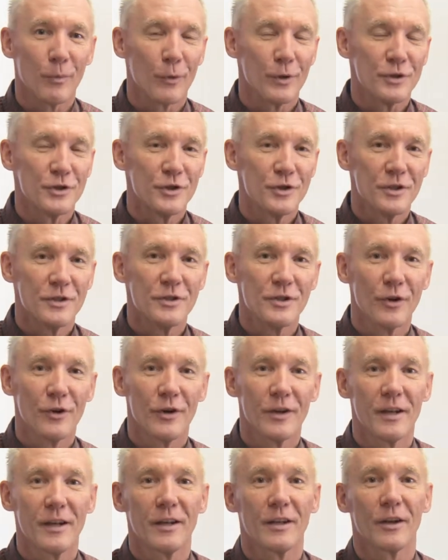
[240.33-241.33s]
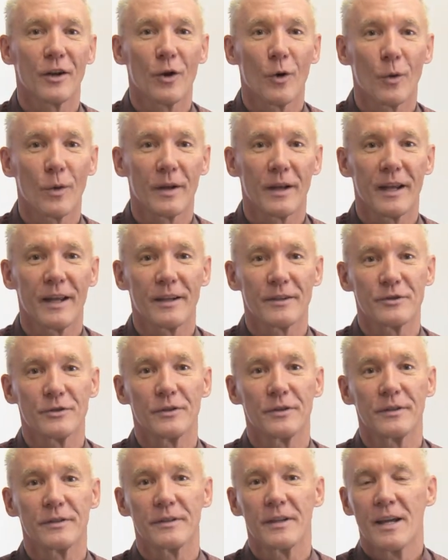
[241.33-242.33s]
where it's just turning into colon
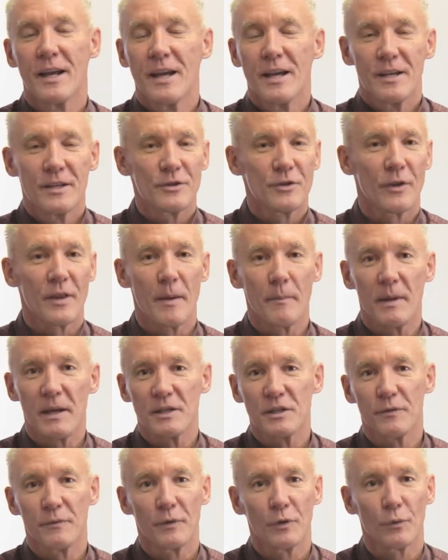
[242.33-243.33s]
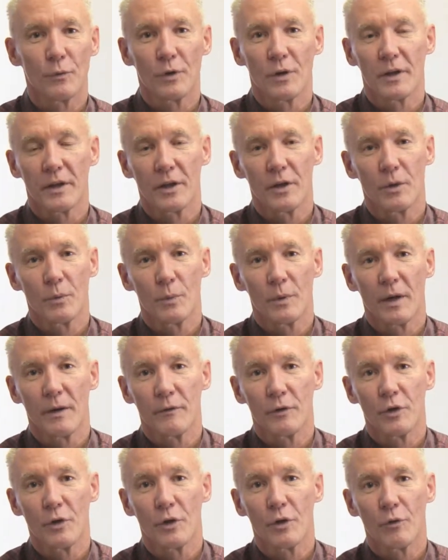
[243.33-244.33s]
cancer. And so that makes you feel really good
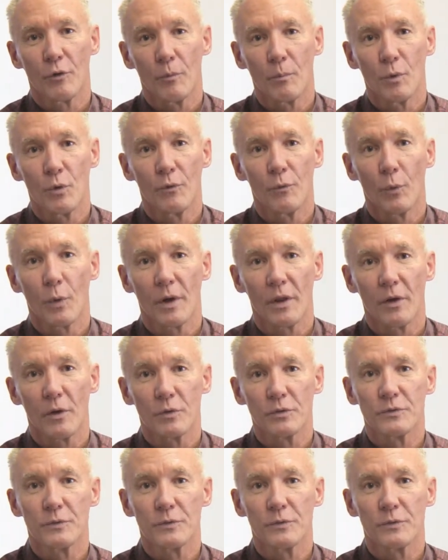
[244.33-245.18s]
whenever you can remove one of those